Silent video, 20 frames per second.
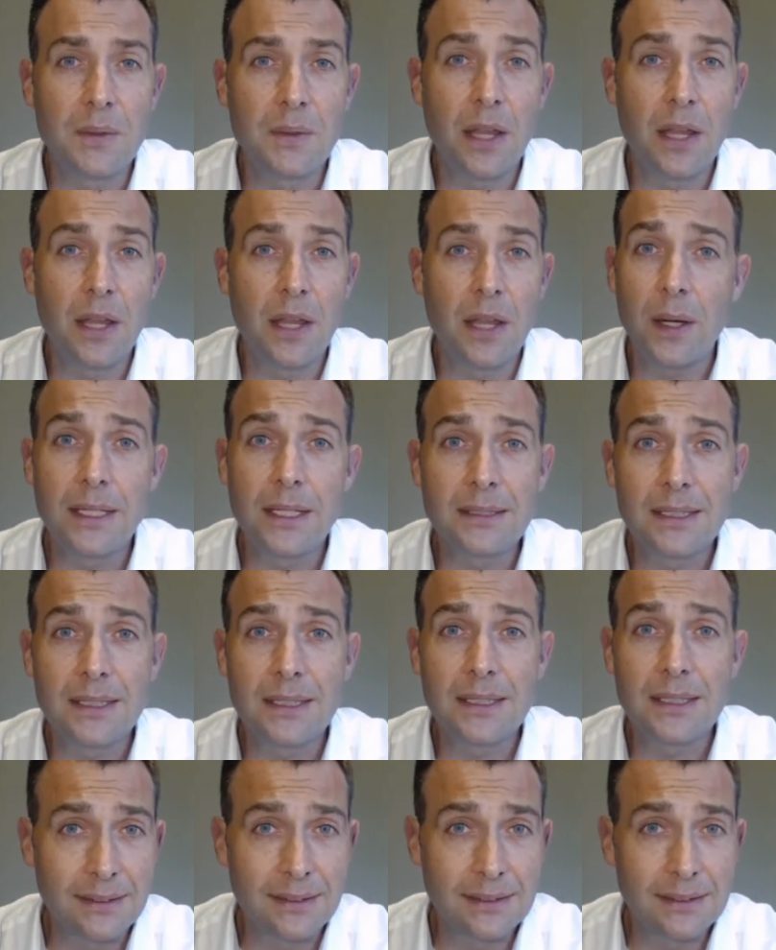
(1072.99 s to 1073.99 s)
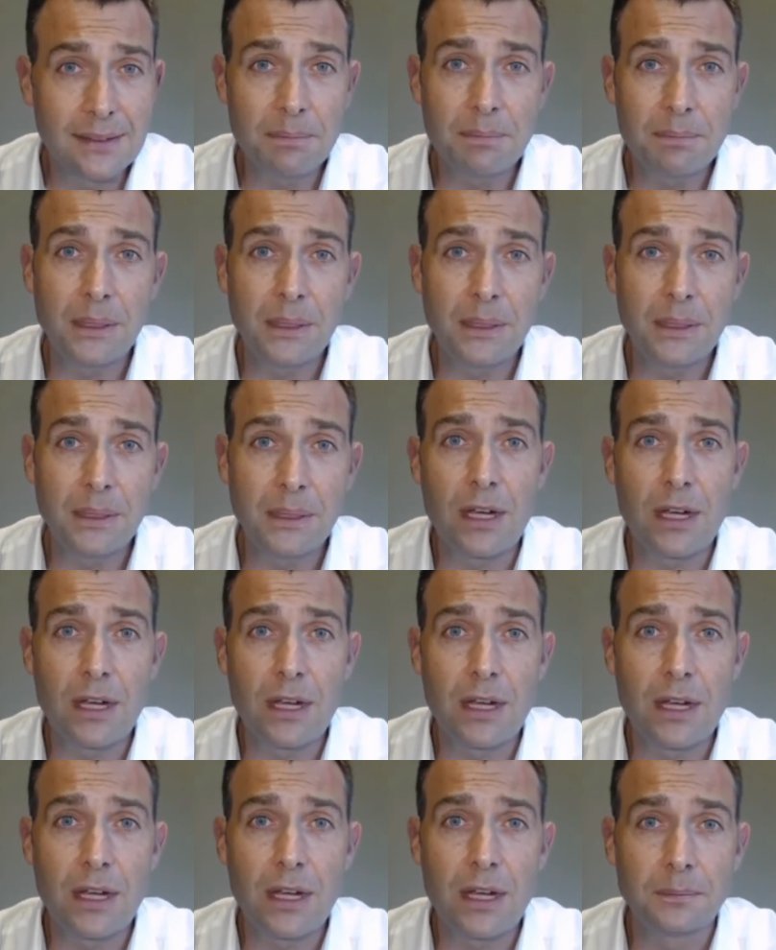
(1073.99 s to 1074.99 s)
Otherwise, they simply won't trade
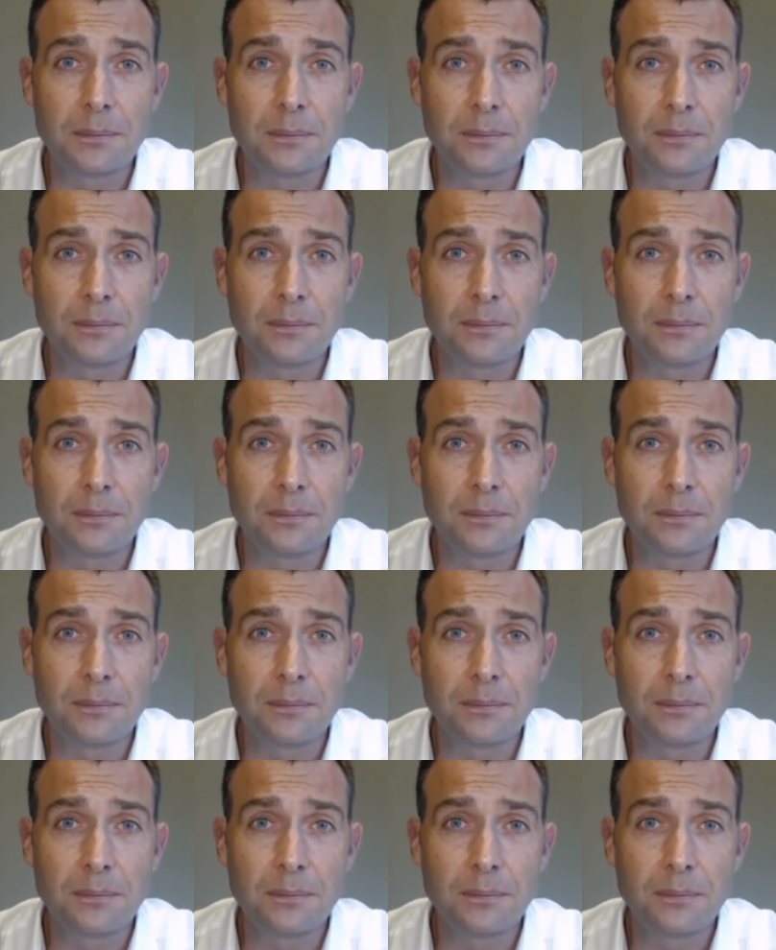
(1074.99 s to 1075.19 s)
with you.